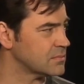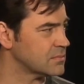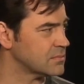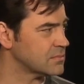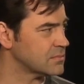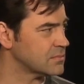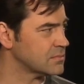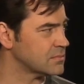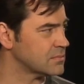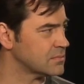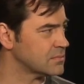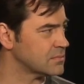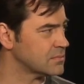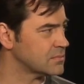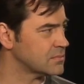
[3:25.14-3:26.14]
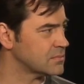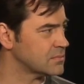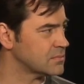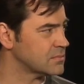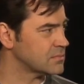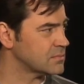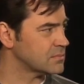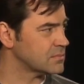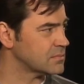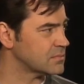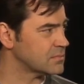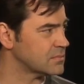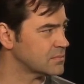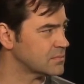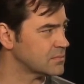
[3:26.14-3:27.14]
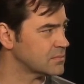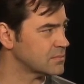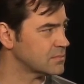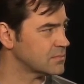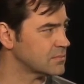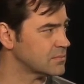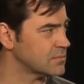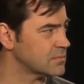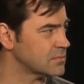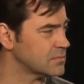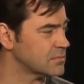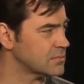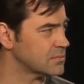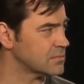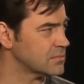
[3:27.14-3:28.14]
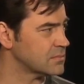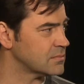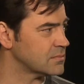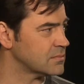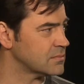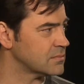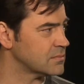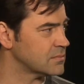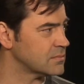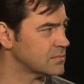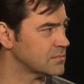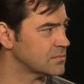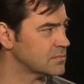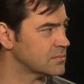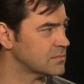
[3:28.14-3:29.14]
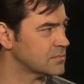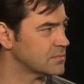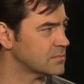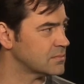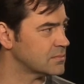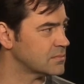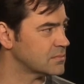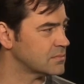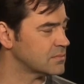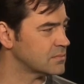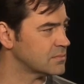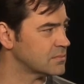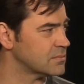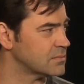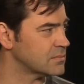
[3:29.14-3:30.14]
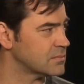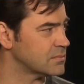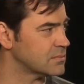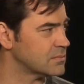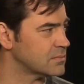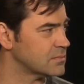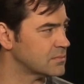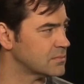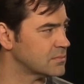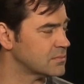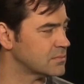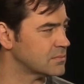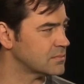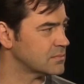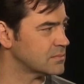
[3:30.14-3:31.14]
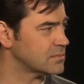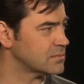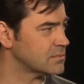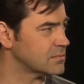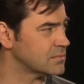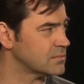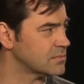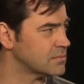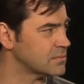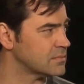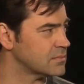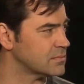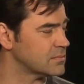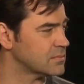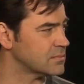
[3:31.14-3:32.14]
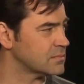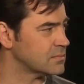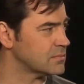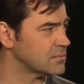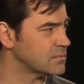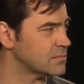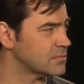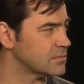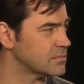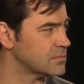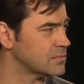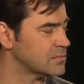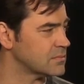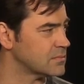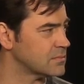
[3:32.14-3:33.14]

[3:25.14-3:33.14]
This person isn't speaking.